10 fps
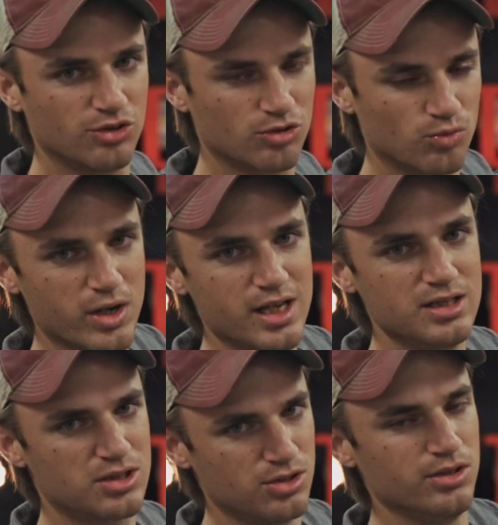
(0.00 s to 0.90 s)

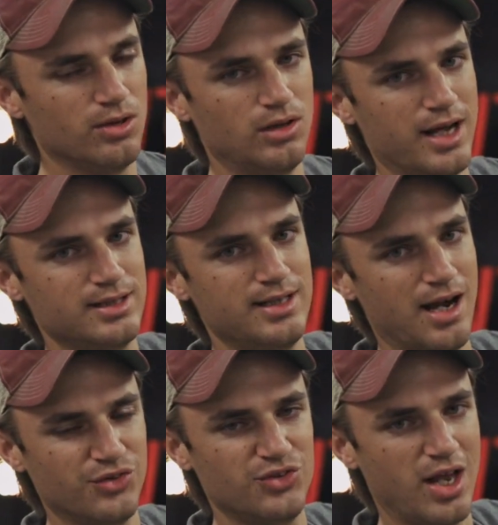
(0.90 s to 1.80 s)
3 studio lights
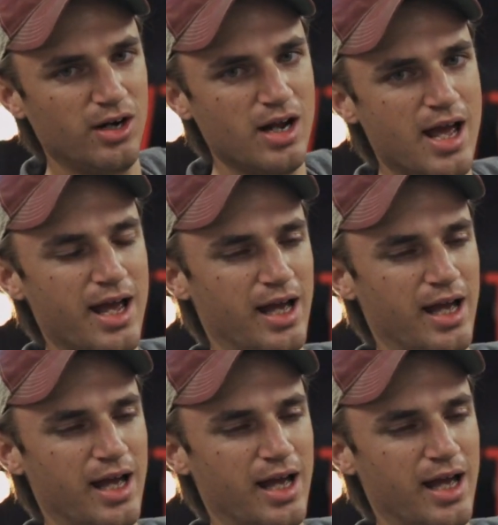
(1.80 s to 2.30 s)
down center,